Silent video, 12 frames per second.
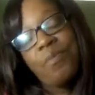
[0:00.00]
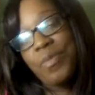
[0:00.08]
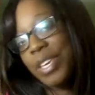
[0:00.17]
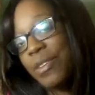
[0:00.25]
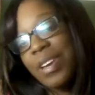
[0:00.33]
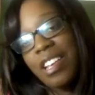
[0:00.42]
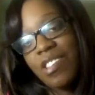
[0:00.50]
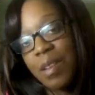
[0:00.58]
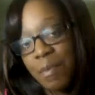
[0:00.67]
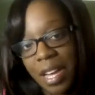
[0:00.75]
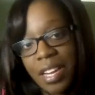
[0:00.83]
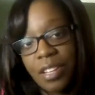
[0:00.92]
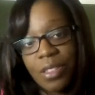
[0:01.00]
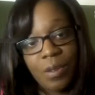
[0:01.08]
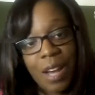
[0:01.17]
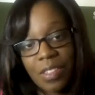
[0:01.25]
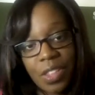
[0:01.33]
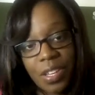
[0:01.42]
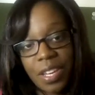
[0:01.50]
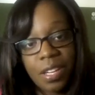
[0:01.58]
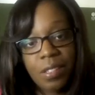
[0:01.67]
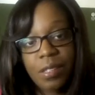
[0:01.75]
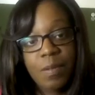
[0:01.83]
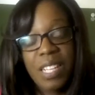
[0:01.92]
you get your money throughout the
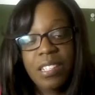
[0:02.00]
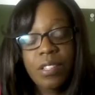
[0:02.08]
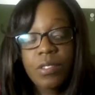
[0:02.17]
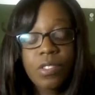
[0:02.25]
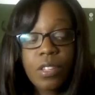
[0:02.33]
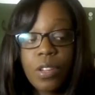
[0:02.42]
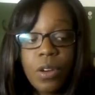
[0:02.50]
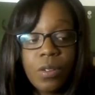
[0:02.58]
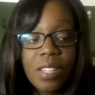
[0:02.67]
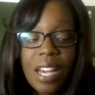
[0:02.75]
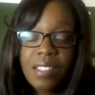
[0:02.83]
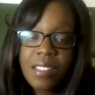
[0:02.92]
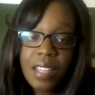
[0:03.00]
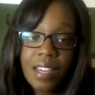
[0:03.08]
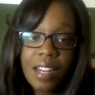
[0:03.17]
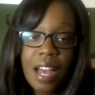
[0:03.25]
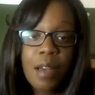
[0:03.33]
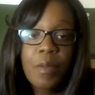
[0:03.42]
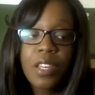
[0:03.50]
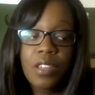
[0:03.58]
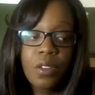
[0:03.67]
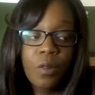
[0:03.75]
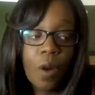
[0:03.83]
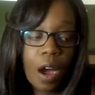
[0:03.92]
years because there's no taxes taken out, but
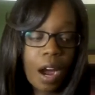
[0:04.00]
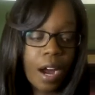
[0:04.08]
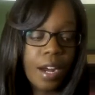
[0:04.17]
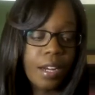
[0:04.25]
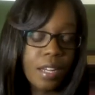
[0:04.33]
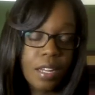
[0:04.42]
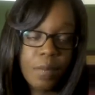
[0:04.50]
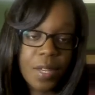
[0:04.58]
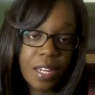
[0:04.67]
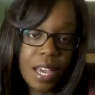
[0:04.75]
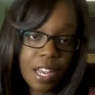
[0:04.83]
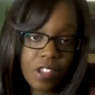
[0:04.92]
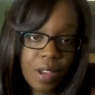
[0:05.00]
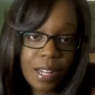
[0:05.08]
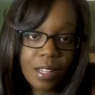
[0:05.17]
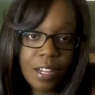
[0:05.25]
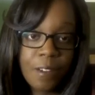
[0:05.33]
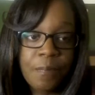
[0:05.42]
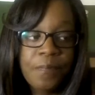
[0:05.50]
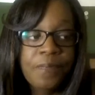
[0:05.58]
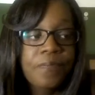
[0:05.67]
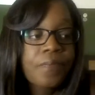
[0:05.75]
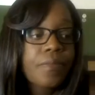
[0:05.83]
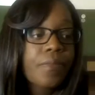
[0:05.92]
you are an independent contractor.
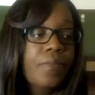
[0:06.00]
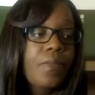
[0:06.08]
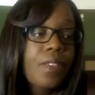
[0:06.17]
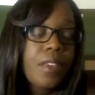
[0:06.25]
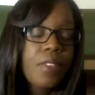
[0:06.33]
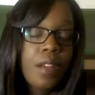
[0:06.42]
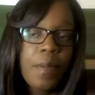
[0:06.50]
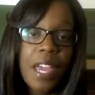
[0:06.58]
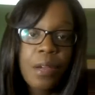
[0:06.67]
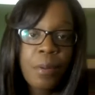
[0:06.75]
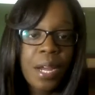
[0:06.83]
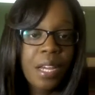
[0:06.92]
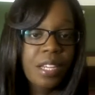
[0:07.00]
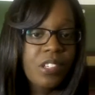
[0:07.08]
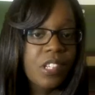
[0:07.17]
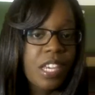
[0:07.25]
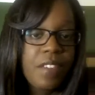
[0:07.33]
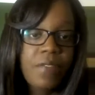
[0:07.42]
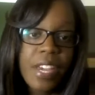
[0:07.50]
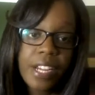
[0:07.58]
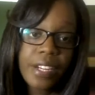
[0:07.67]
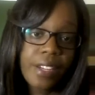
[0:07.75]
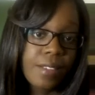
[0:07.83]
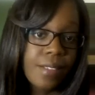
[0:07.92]
And so the pay range, it
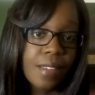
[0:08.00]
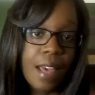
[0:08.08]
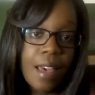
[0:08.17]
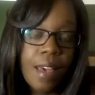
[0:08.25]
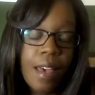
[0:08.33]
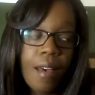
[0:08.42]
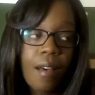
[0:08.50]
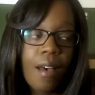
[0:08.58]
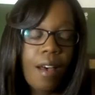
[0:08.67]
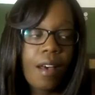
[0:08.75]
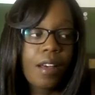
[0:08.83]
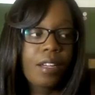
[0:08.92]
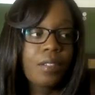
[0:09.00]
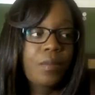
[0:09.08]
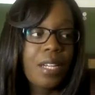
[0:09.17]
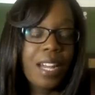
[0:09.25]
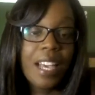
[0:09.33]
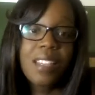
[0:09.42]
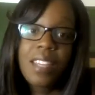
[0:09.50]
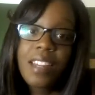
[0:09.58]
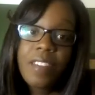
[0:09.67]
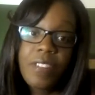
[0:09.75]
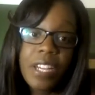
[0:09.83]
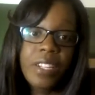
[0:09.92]
varies. And like I said,
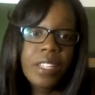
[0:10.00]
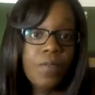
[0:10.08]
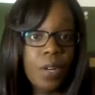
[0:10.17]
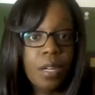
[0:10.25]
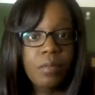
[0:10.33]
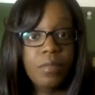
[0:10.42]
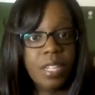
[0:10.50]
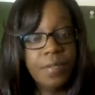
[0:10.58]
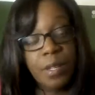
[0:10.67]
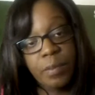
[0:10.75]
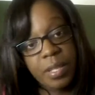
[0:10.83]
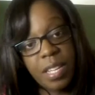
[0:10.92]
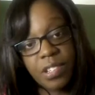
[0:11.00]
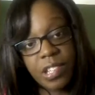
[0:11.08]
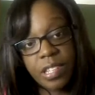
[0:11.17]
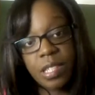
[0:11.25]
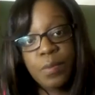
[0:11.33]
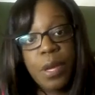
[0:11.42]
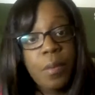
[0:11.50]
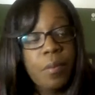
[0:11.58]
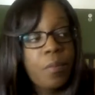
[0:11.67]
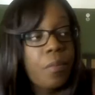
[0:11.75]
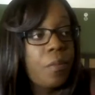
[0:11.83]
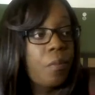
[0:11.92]
it varies from different positions, but
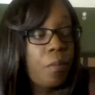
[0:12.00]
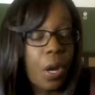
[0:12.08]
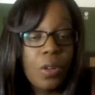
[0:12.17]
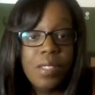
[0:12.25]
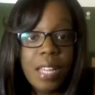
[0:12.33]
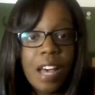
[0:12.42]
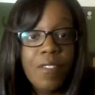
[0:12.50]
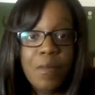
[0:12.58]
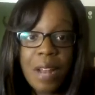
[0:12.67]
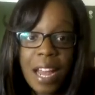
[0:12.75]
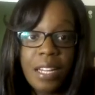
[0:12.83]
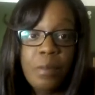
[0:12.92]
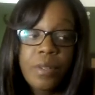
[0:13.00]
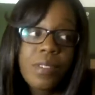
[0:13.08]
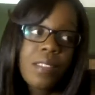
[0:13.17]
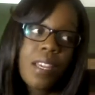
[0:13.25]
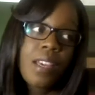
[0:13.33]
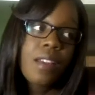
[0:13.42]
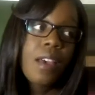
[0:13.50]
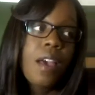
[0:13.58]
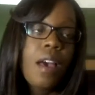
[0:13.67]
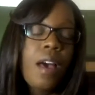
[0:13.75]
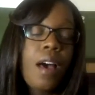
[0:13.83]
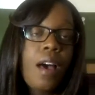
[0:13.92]
most of them, 90%
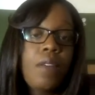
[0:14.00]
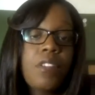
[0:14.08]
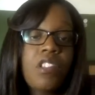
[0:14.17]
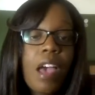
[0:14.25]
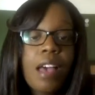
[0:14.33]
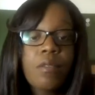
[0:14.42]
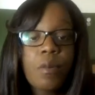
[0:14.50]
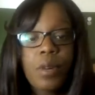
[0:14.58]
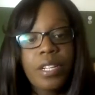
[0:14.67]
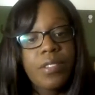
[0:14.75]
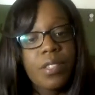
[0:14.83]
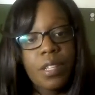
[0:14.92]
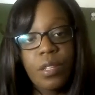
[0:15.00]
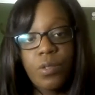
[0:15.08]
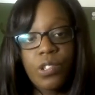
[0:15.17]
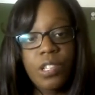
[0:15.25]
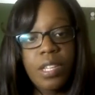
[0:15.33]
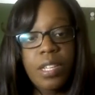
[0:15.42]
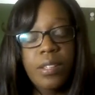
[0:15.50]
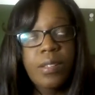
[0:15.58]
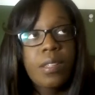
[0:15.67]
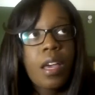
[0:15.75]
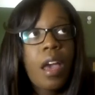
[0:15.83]
of the jobs with Working Solutions